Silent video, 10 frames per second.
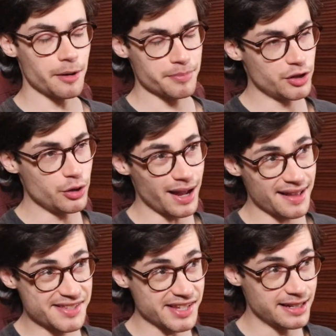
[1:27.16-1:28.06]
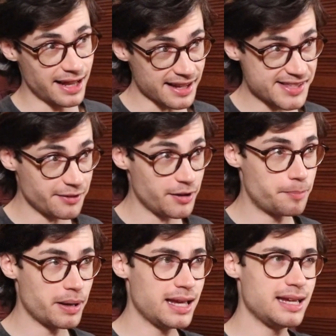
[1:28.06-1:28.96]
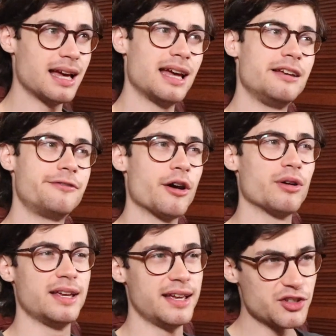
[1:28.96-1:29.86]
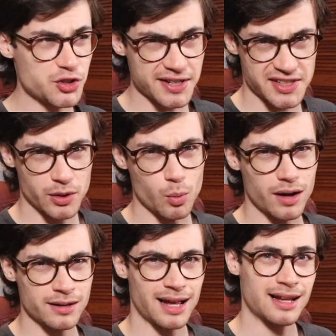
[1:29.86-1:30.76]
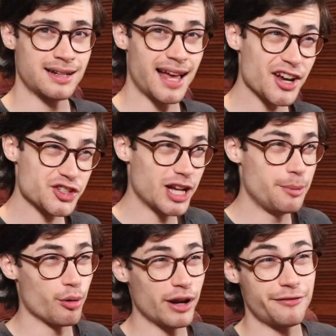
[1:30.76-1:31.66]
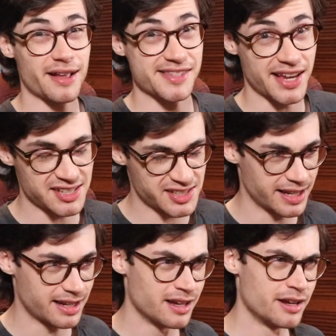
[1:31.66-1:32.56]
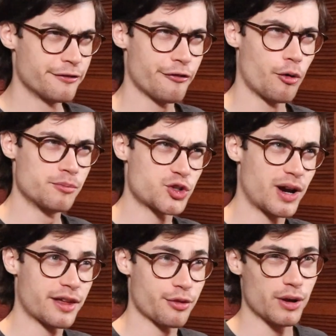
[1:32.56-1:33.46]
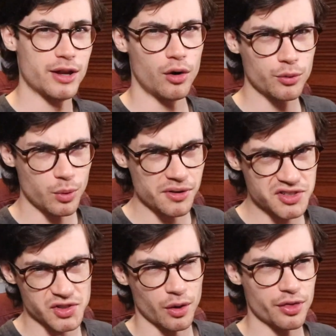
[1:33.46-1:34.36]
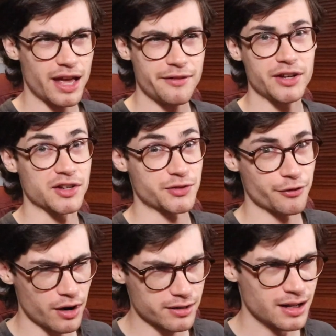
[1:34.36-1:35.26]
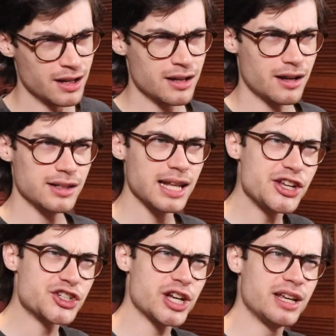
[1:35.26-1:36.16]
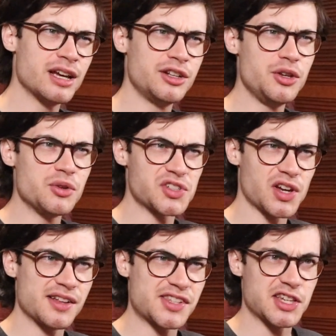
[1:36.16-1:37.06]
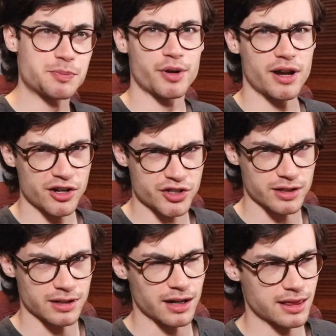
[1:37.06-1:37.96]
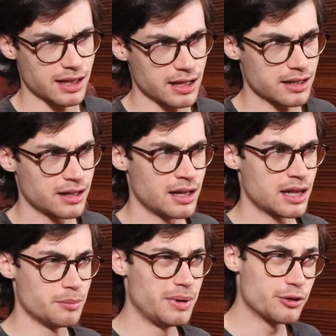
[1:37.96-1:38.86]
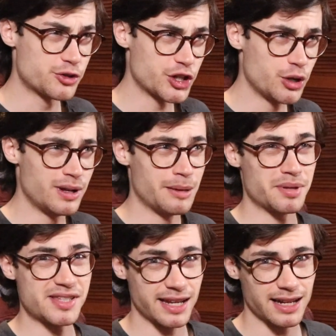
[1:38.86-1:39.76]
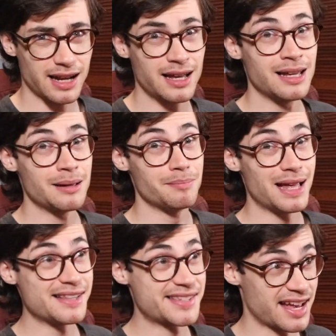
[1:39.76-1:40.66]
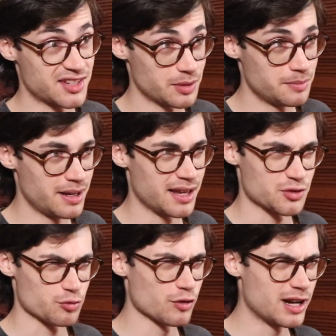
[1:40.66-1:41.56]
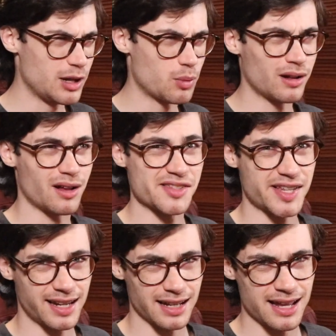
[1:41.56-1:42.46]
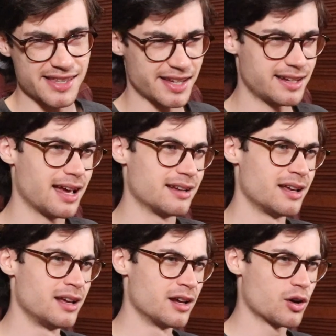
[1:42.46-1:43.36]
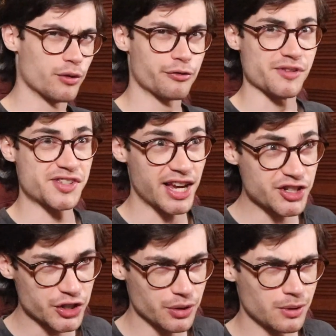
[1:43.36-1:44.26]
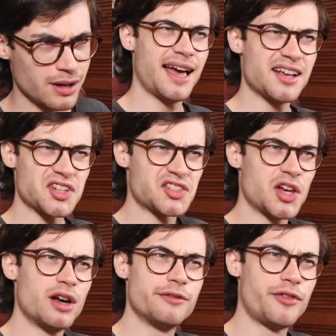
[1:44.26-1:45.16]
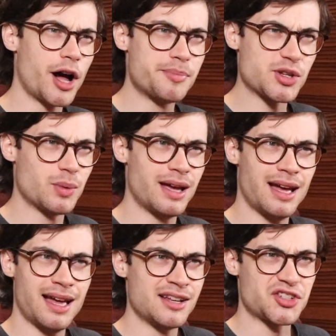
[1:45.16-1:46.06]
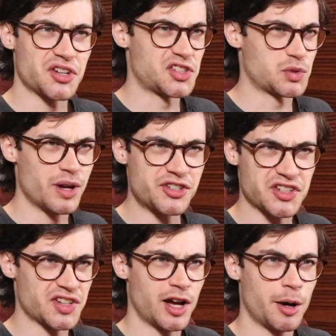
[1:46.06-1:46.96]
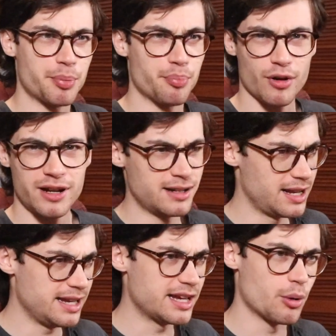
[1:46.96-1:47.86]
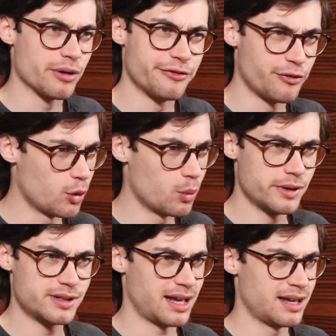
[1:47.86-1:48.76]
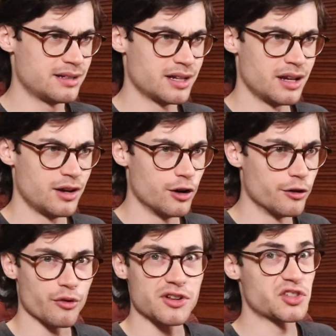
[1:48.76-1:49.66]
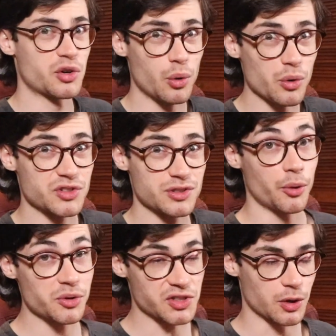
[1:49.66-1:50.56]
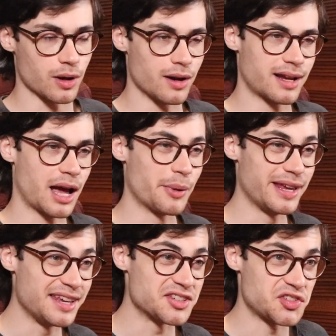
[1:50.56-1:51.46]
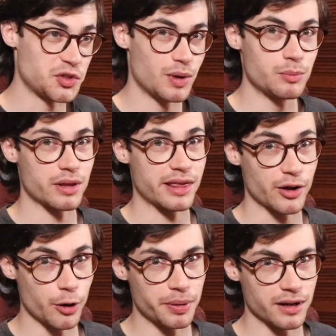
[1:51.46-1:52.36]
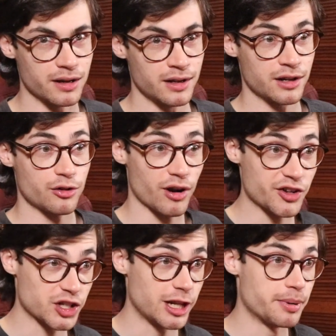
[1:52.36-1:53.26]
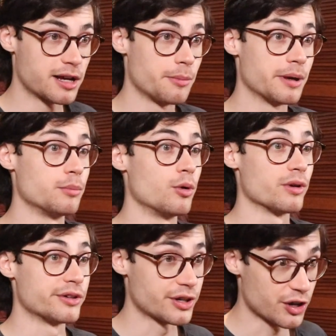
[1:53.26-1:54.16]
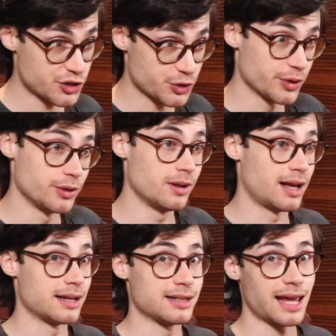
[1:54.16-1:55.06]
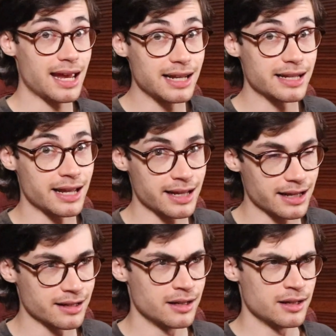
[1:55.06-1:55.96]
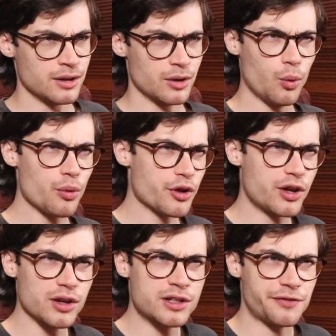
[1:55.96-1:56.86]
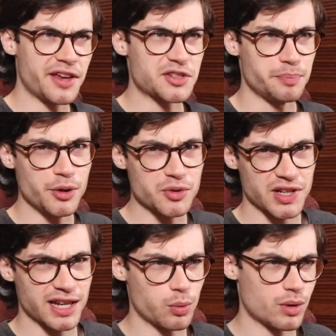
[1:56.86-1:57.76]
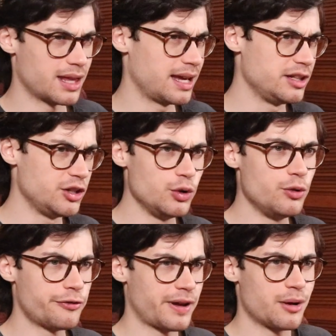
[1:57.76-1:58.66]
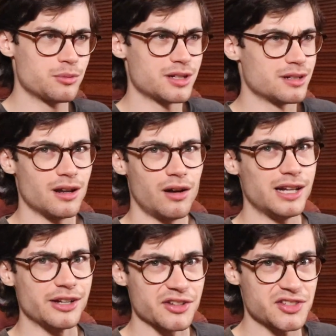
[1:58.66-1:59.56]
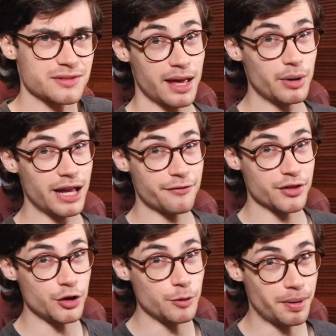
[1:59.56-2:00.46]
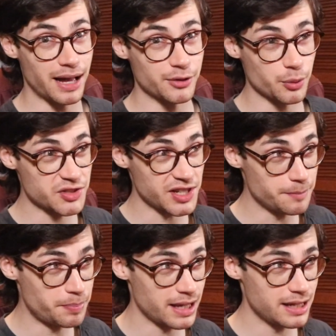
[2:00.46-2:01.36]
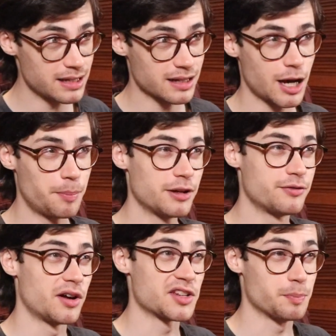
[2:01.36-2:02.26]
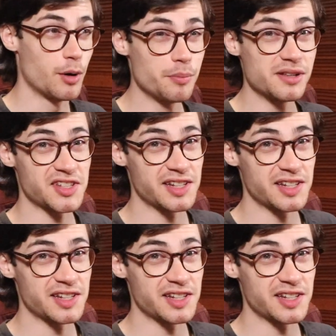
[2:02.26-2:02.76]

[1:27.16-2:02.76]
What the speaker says: up, the new Anti-Negative EP, a very interesting one and actually pretty fantastic from track 3 onwards on the heaviness front, unleashing a new side to his production, I think. The middle tune in particular, Mentasm, is really well articulated and confrontational, and it has a certain vibe to it and just switches it up brilliantly going forward and over its course. I also like how it eases you in with the opener, gradually becoming more industrial and alienating. All the good of his music with a newfound gnarliness. Then we have the new Bandlez EP, a couple of nice moments